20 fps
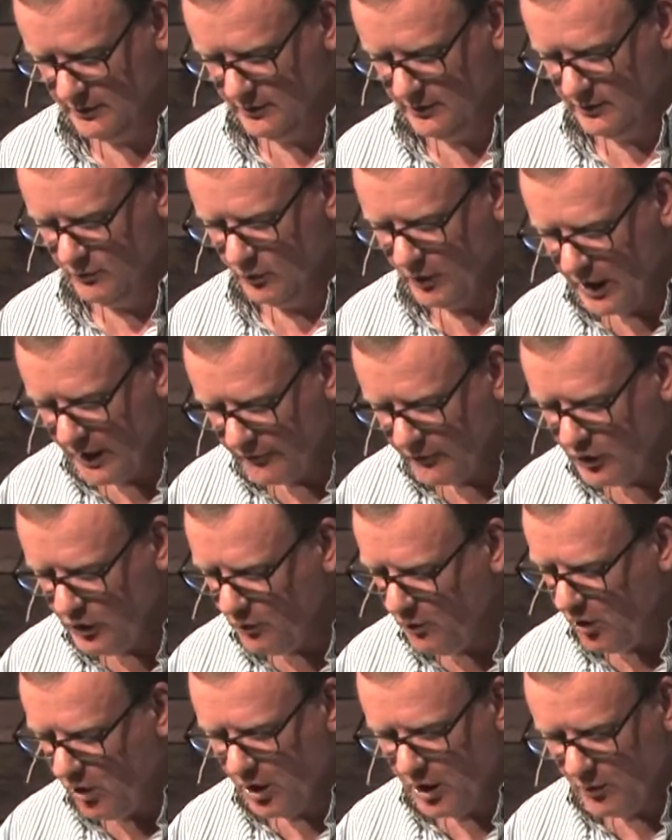Wherever
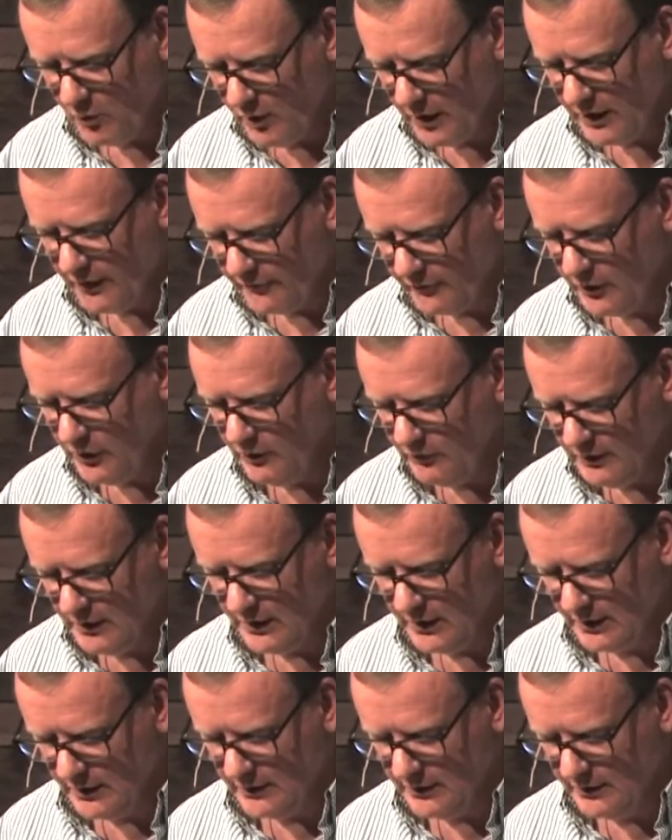you are, whatever you
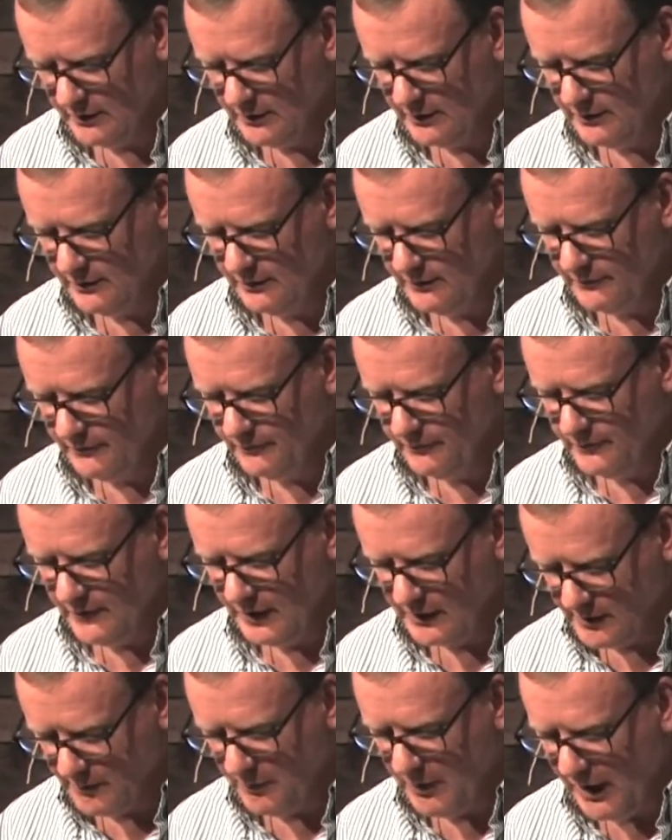did,
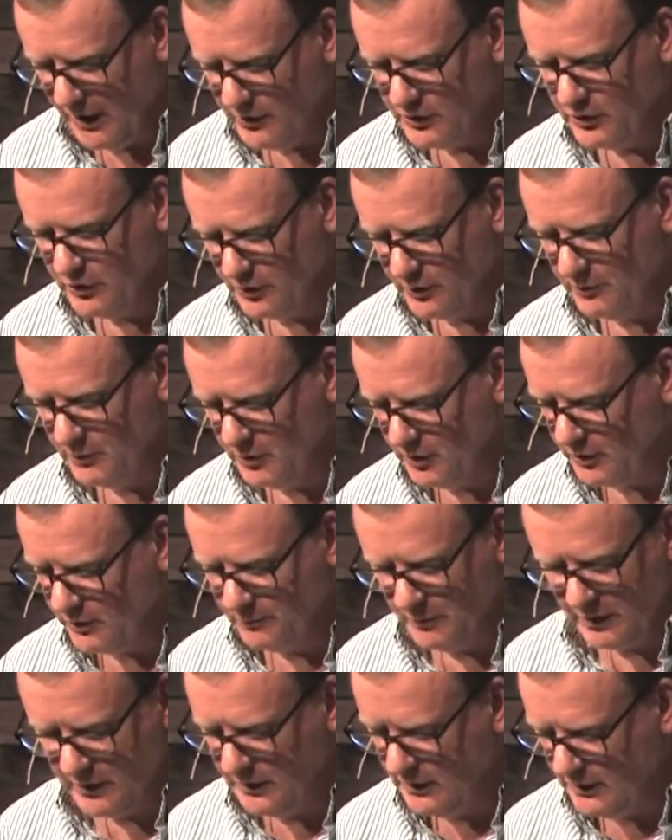it's a page in your book,
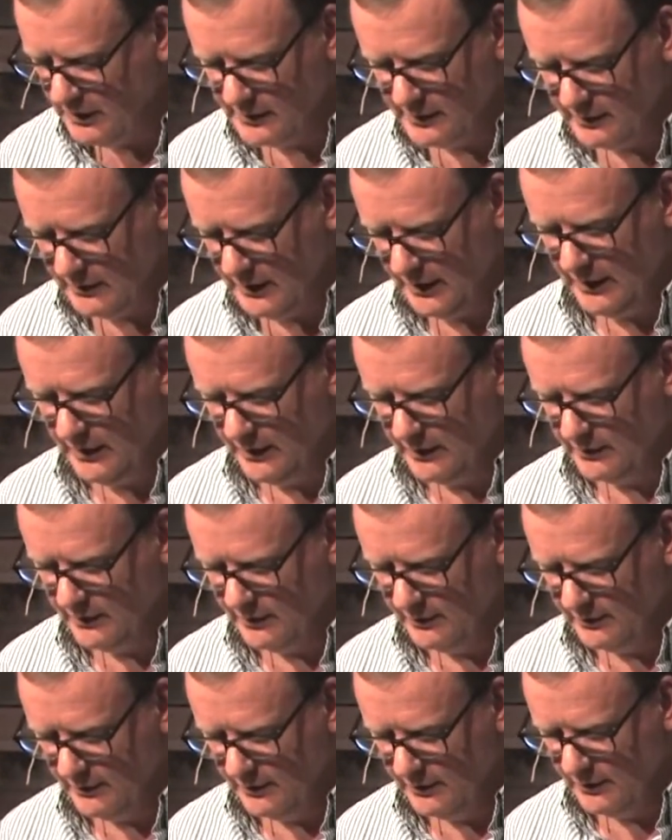but it isn't the end.
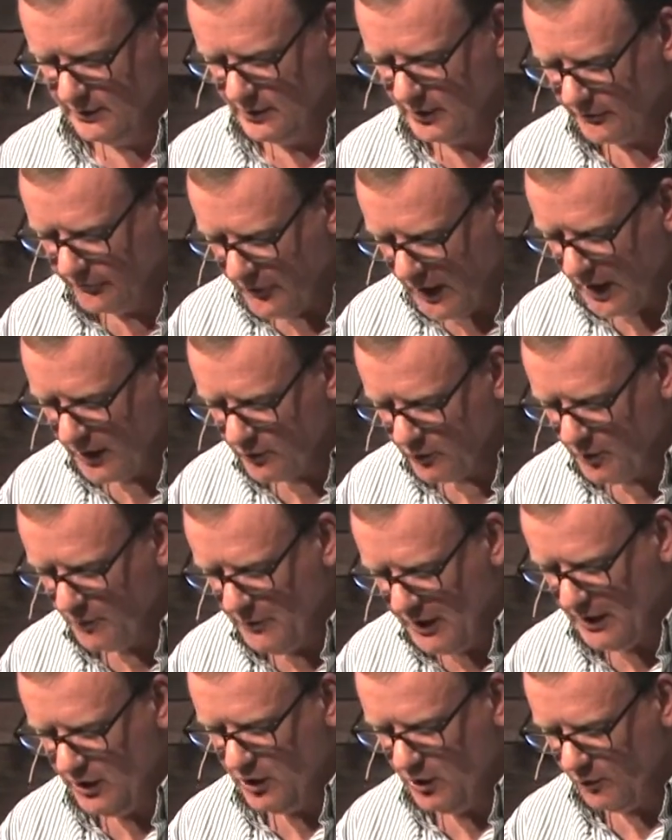Your father will
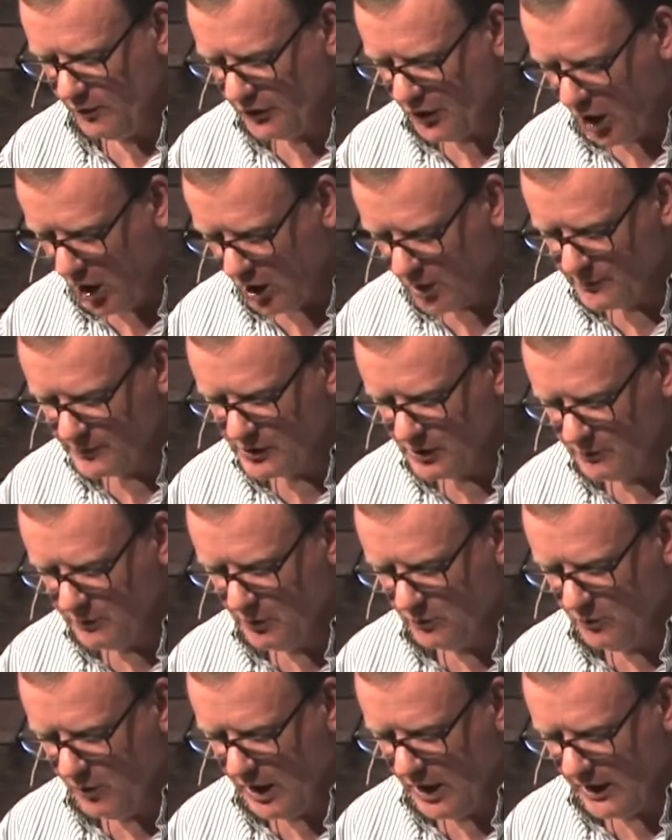meet you with arms
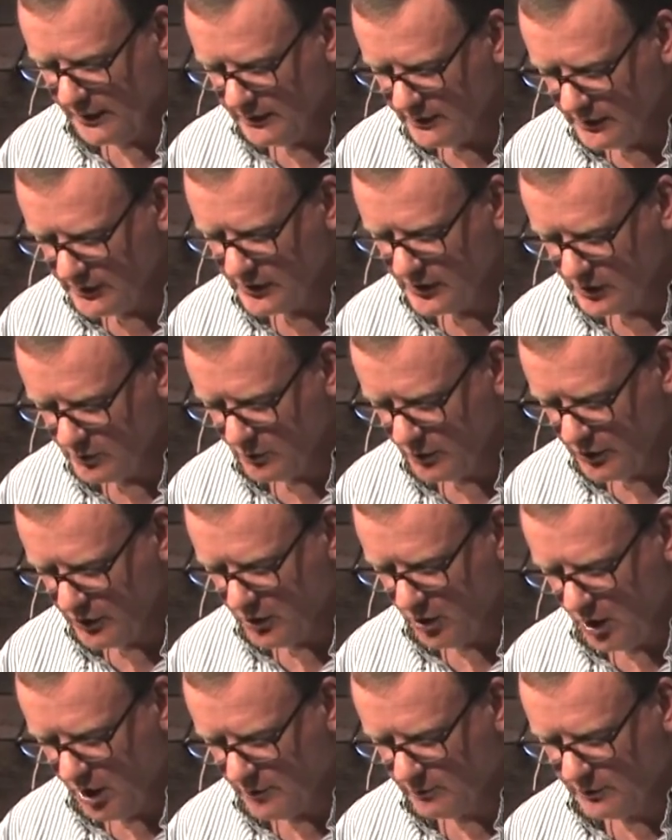open wide. This is where your
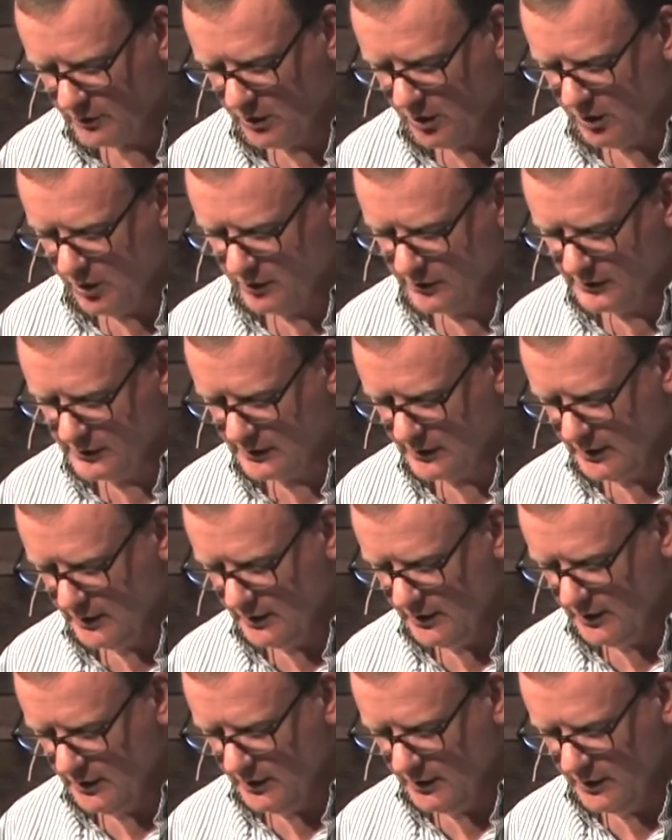heart belongs.
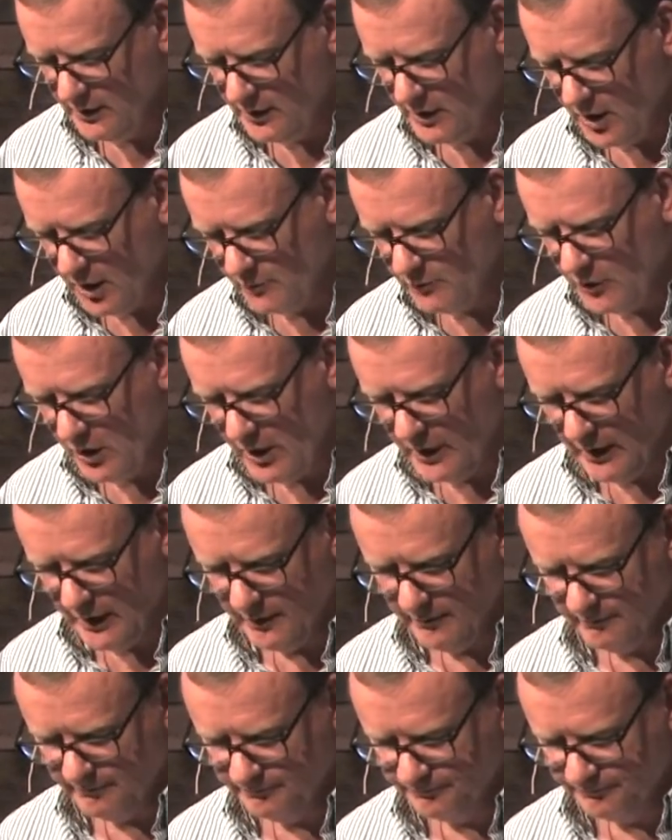Come running